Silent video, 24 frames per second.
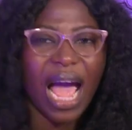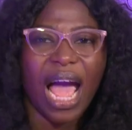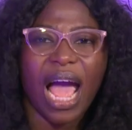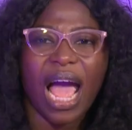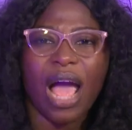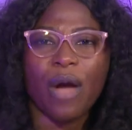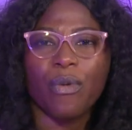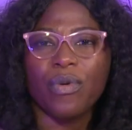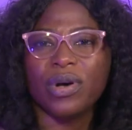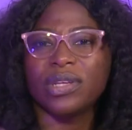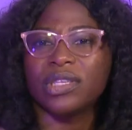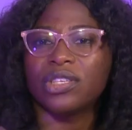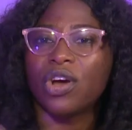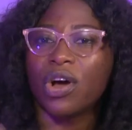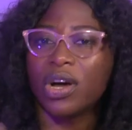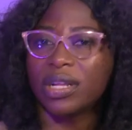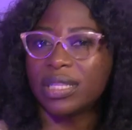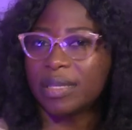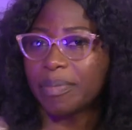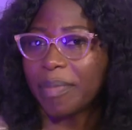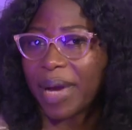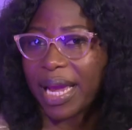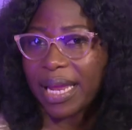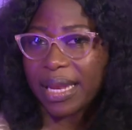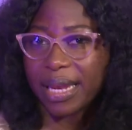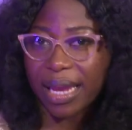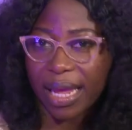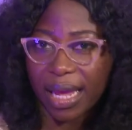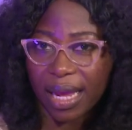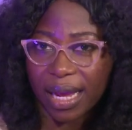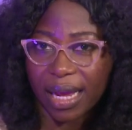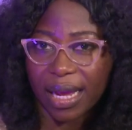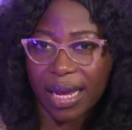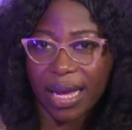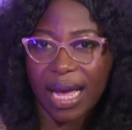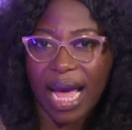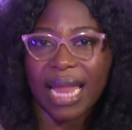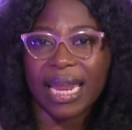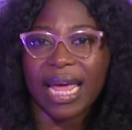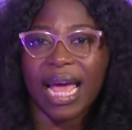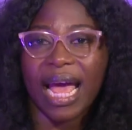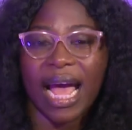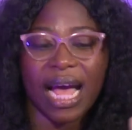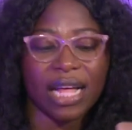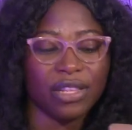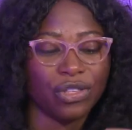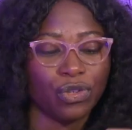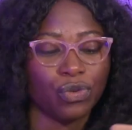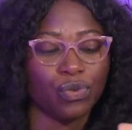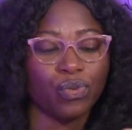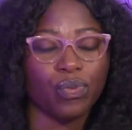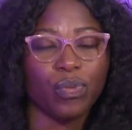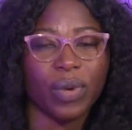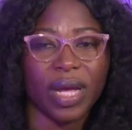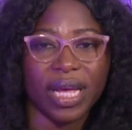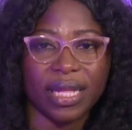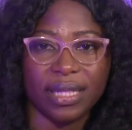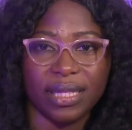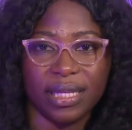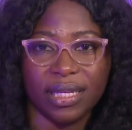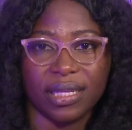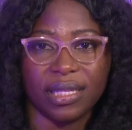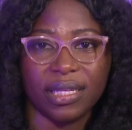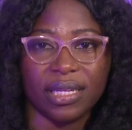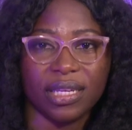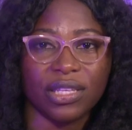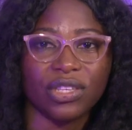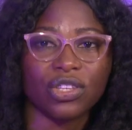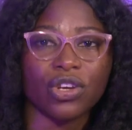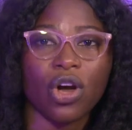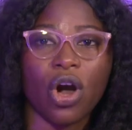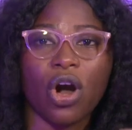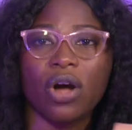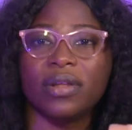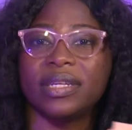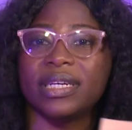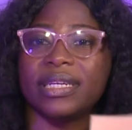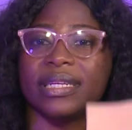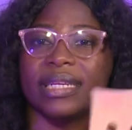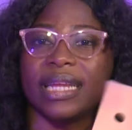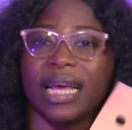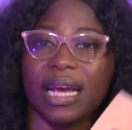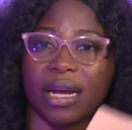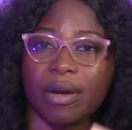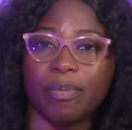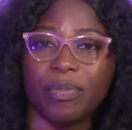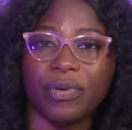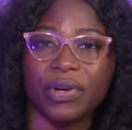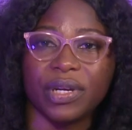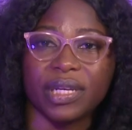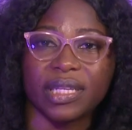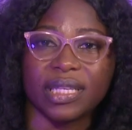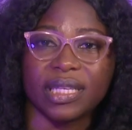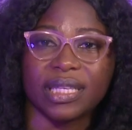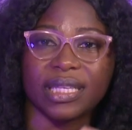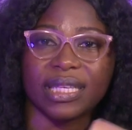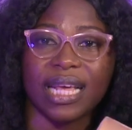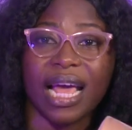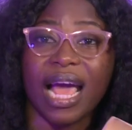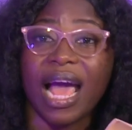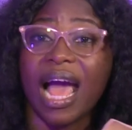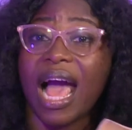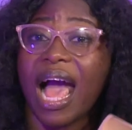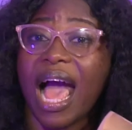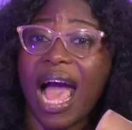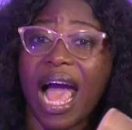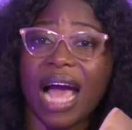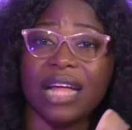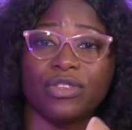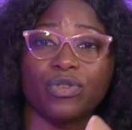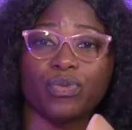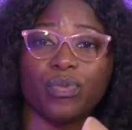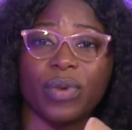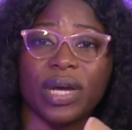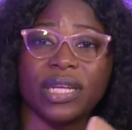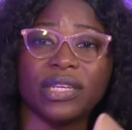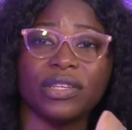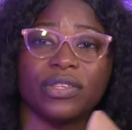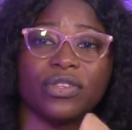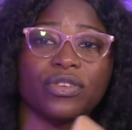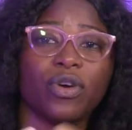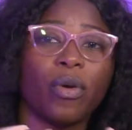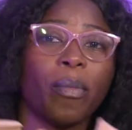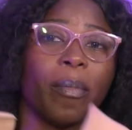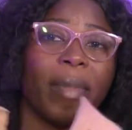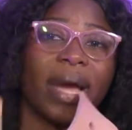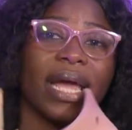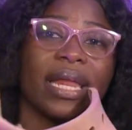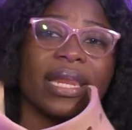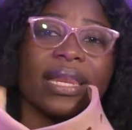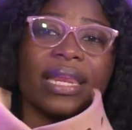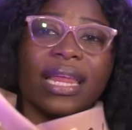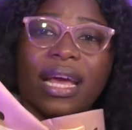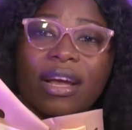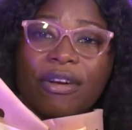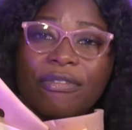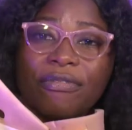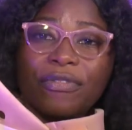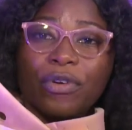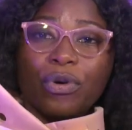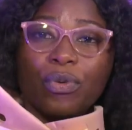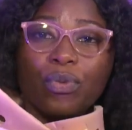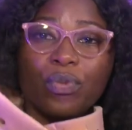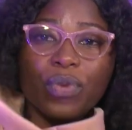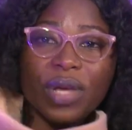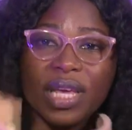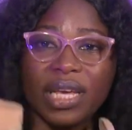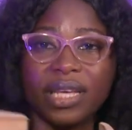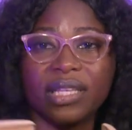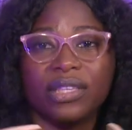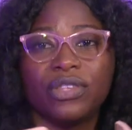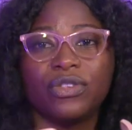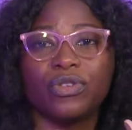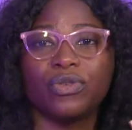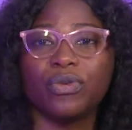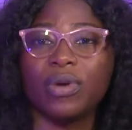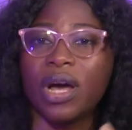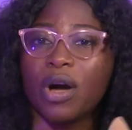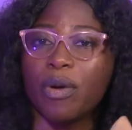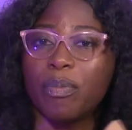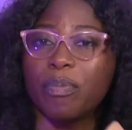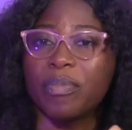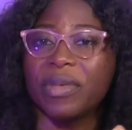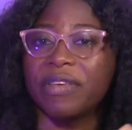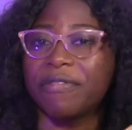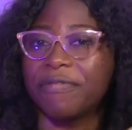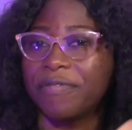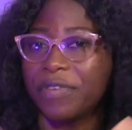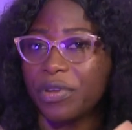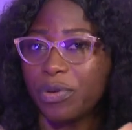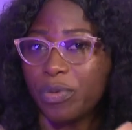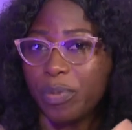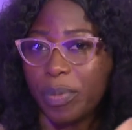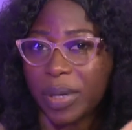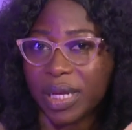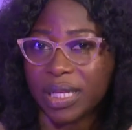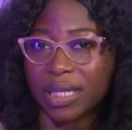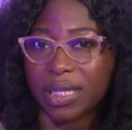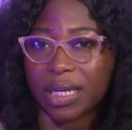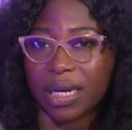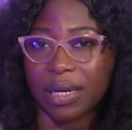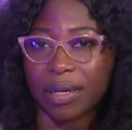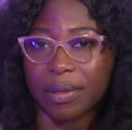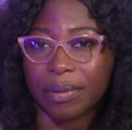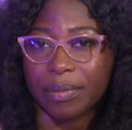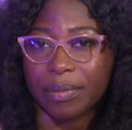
I once hurt my neck and I had to wear this. It's called a neck brace. I had to wear this on my neck for weeks to help me feel better.